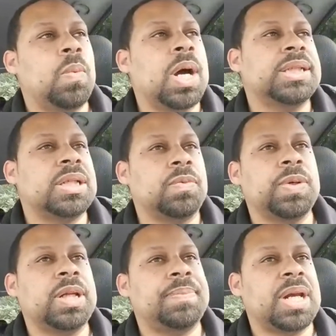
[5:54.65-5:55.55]
ones that have
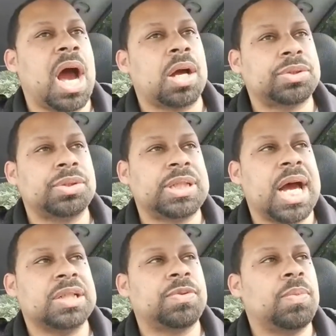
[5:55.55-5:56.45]
really been
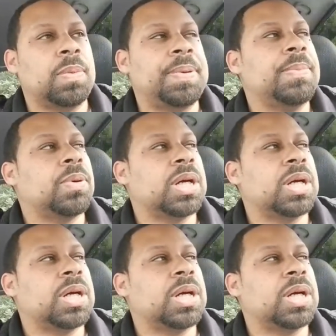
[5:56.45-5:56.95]
ostracized from what people